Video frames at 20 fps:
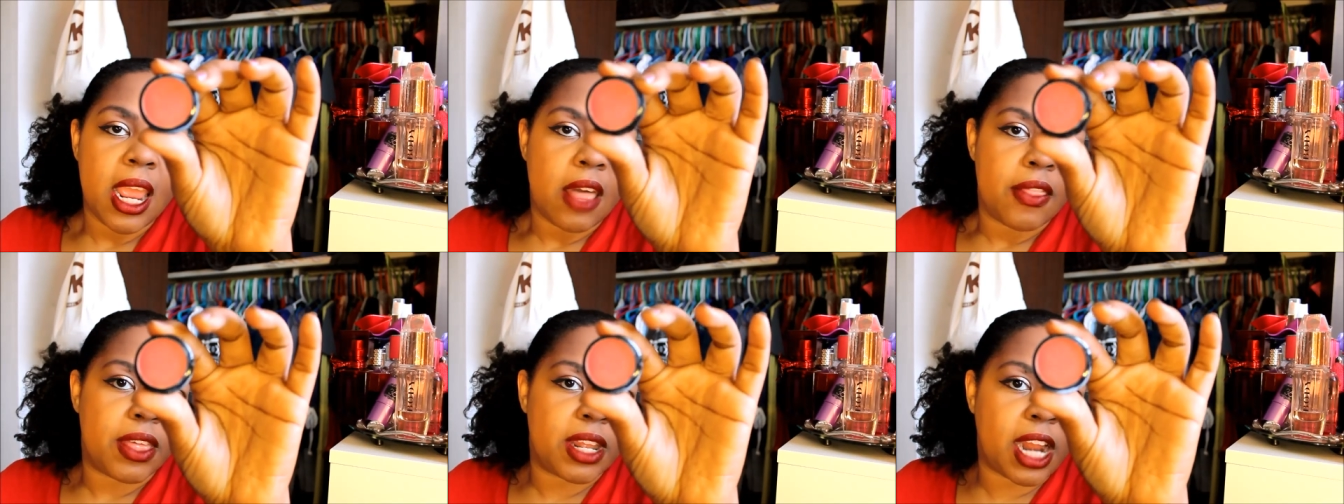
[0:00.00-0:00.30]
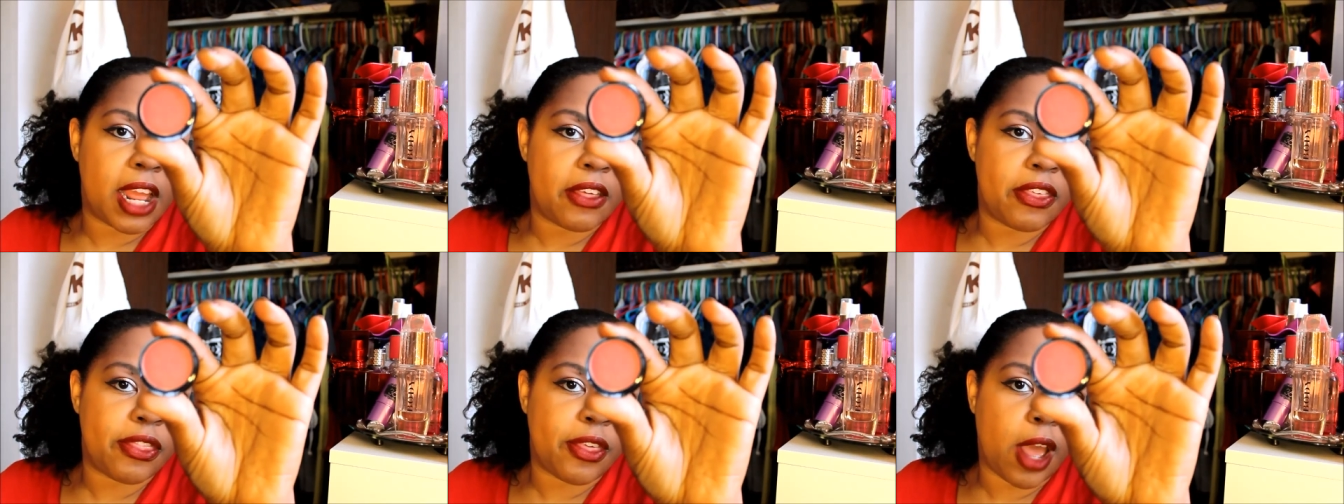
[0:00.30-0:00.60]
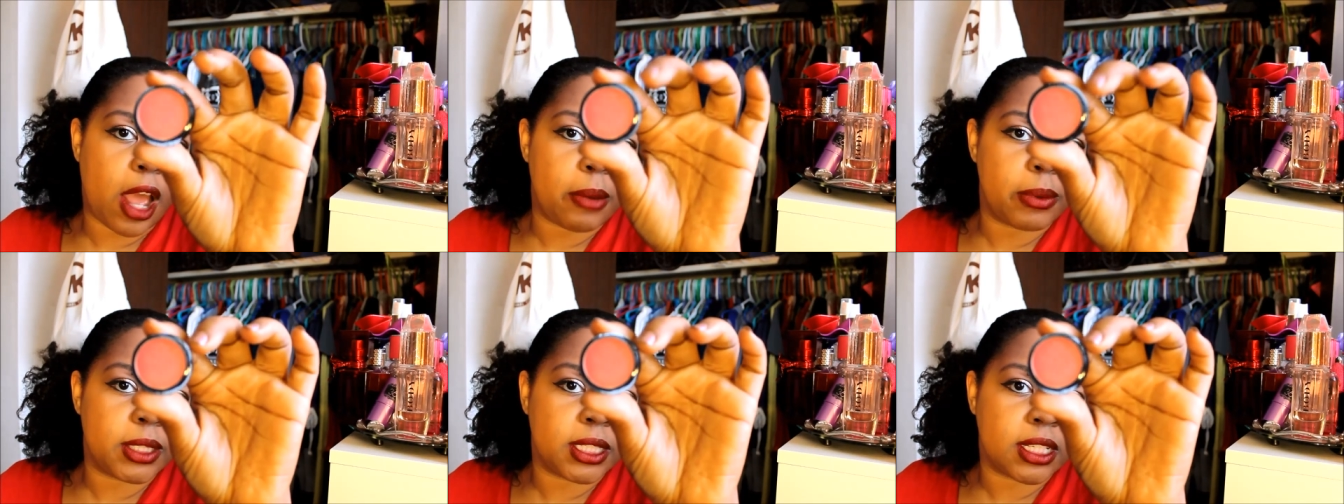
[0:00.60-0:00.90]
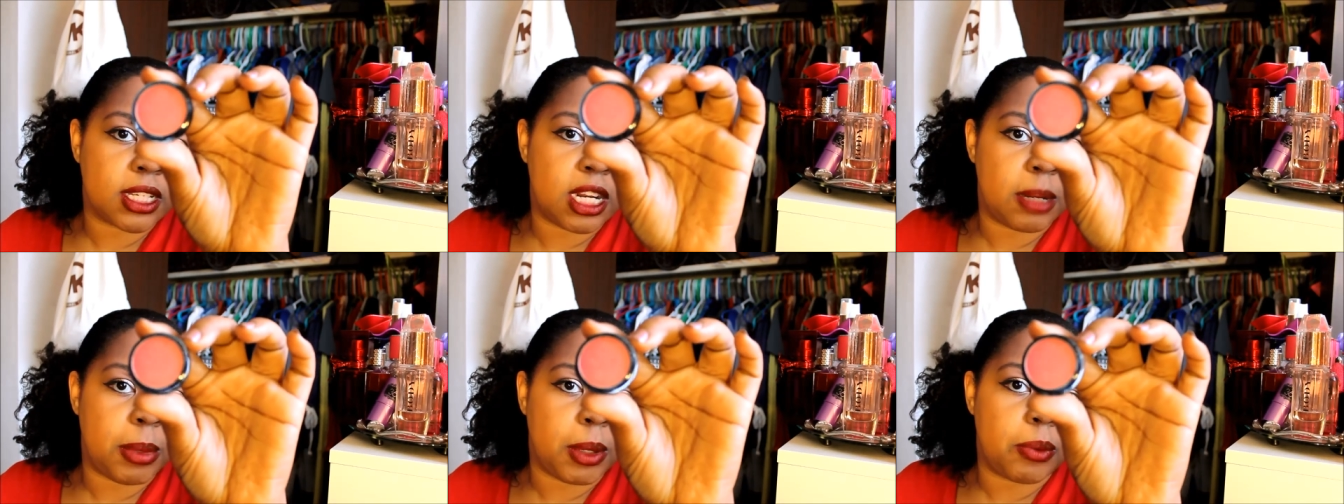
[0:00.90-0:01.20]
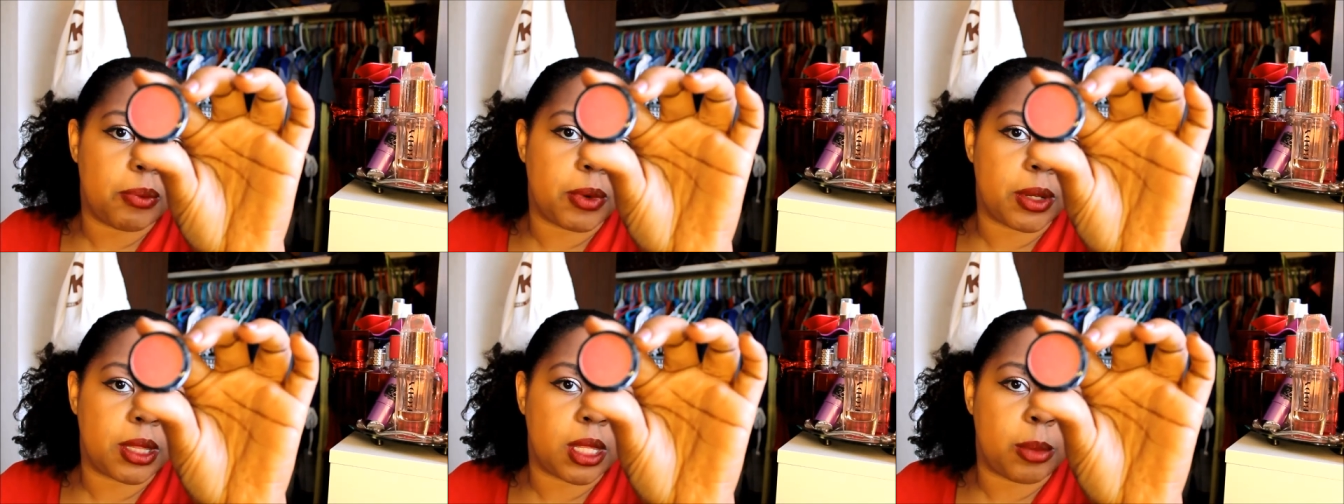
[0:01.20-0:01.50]
that I thought was going to be
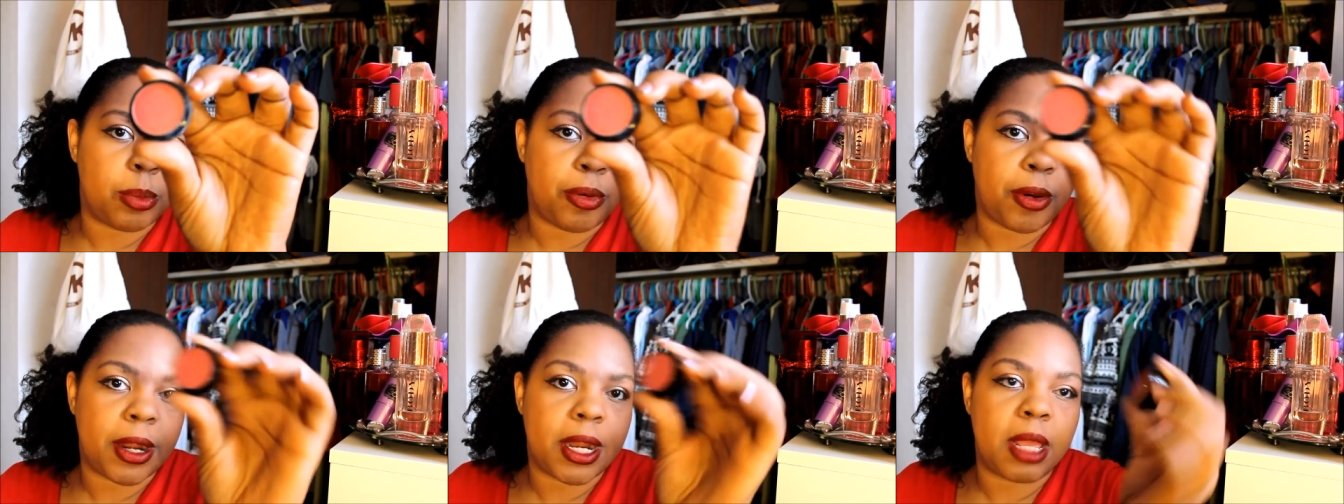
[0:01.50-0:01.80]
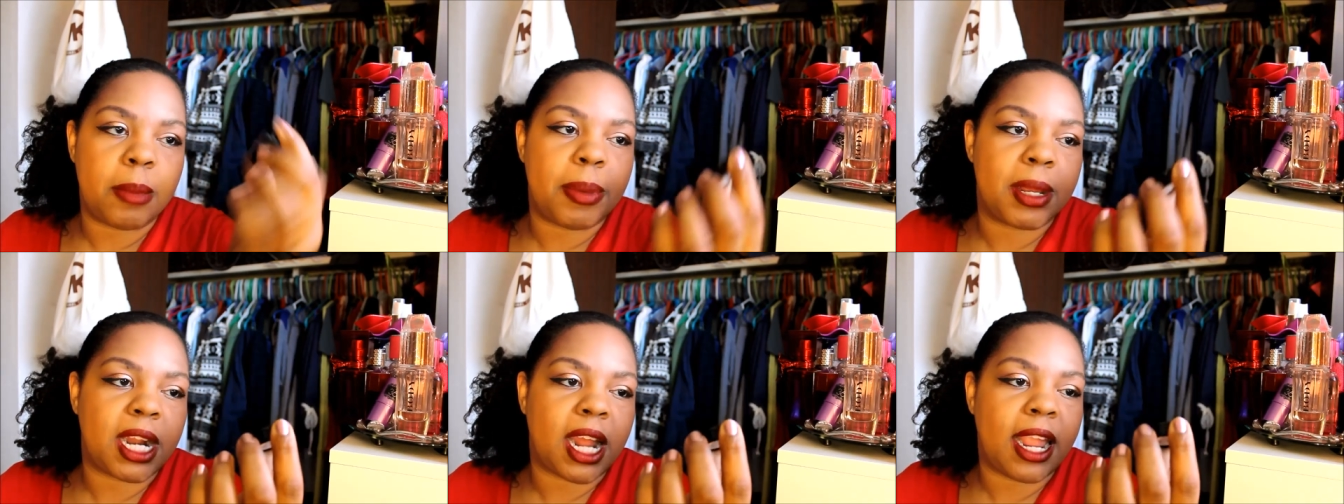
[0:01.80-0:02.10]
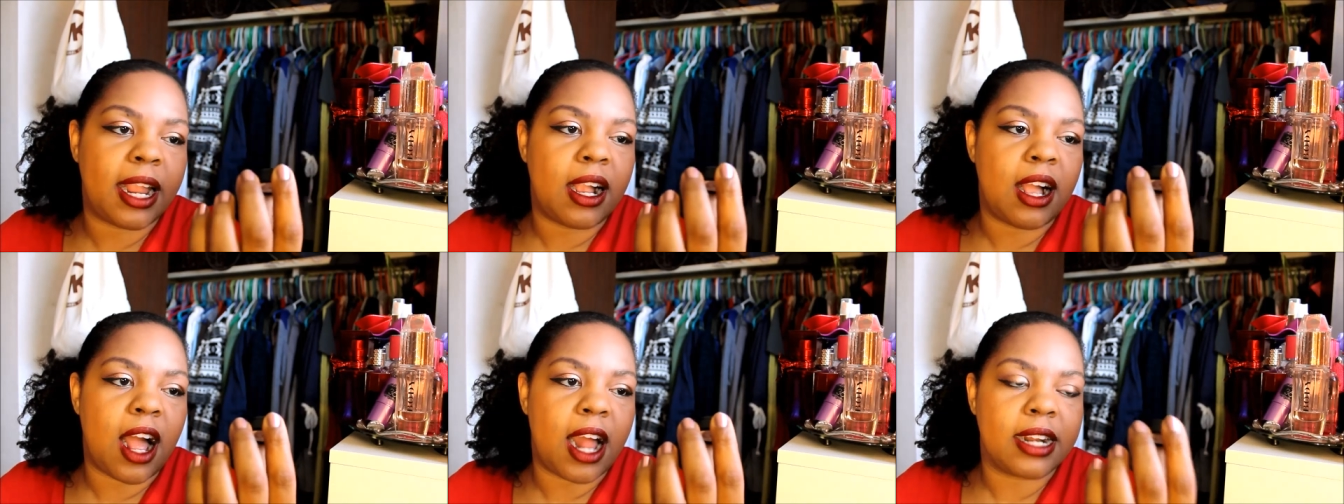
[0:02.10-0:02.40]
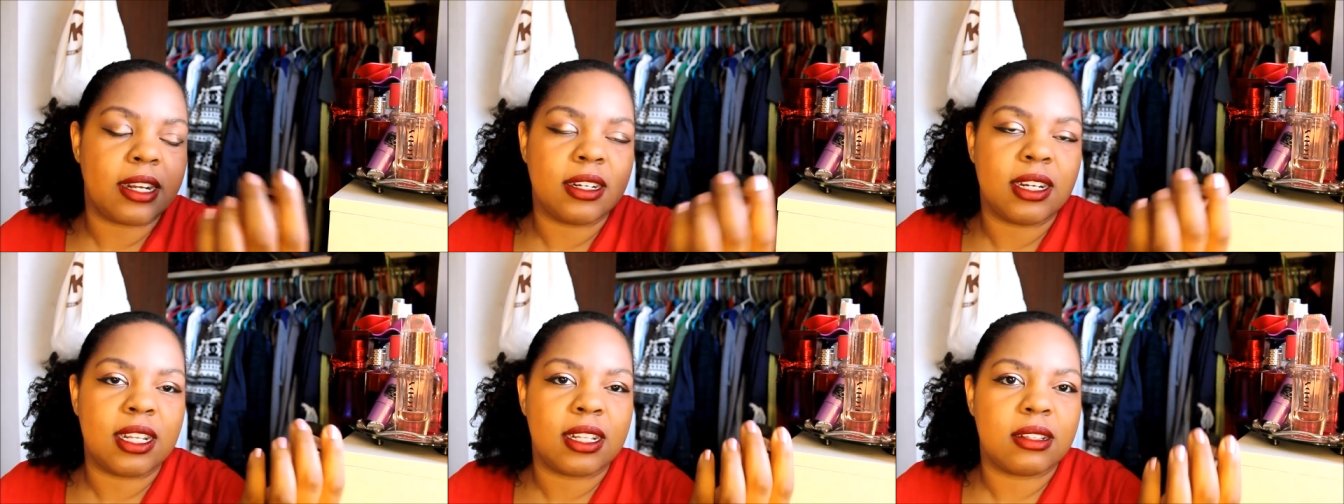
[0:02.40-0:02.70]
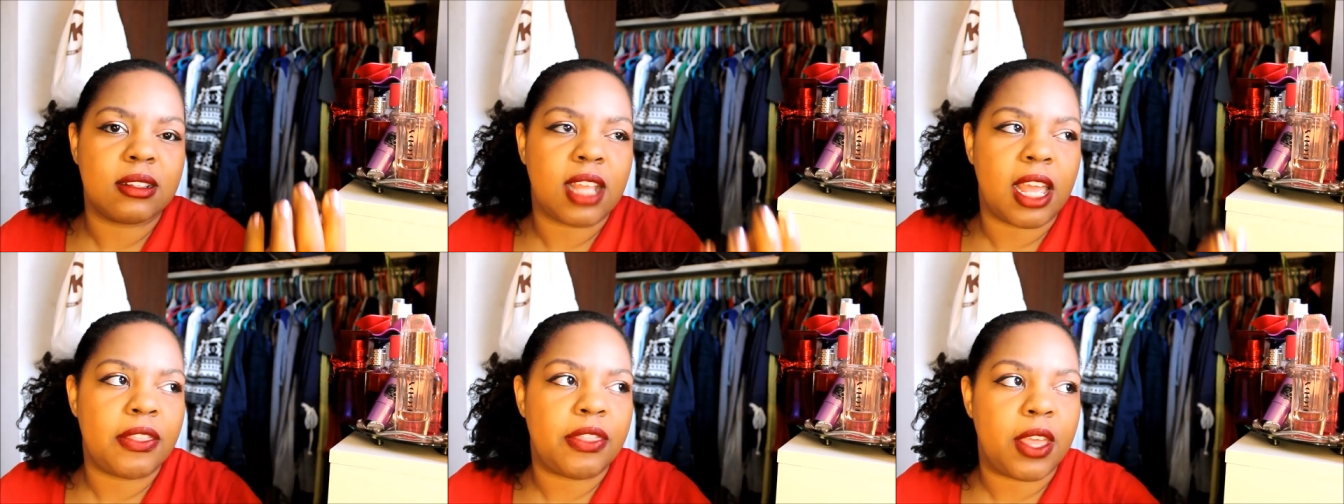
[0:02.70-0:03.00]
really pretty, but I got it
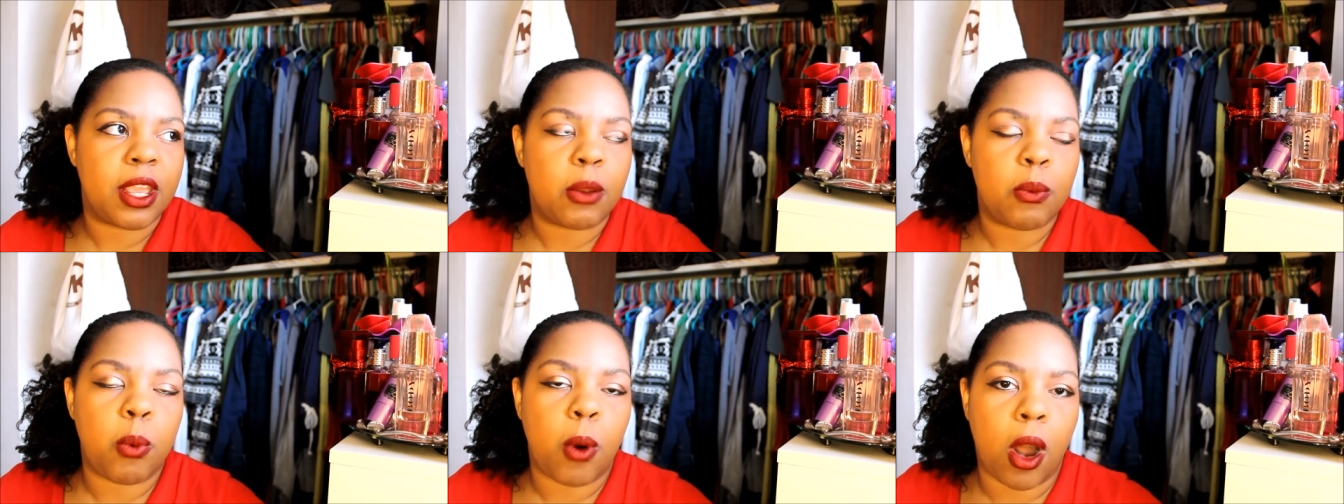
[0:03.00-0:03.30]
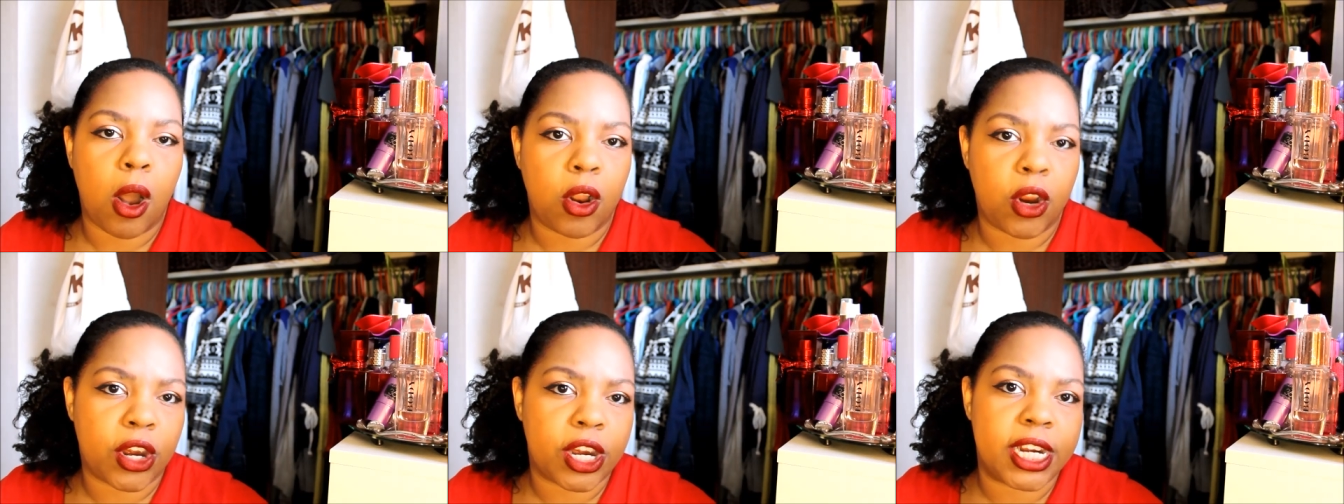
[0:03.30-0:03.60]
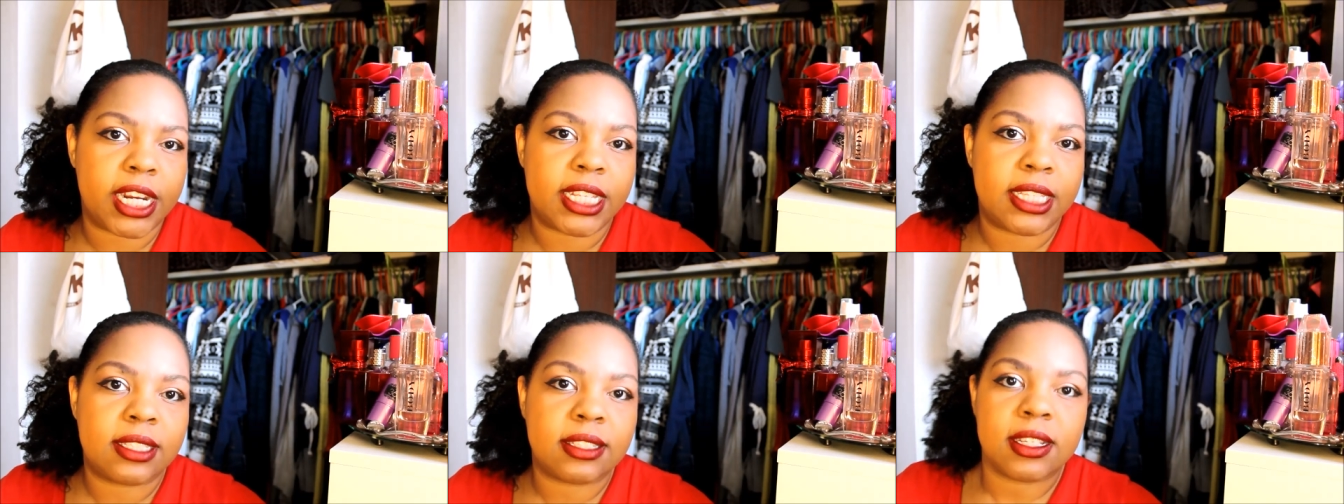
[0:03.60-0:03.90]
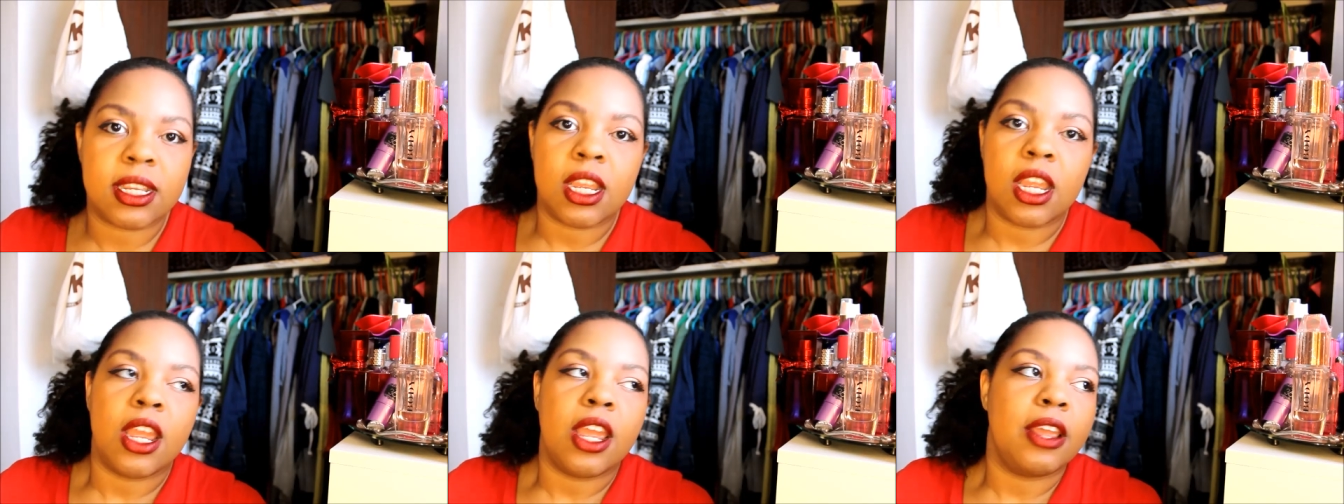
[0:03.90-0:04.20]
at, I think, Walgreens.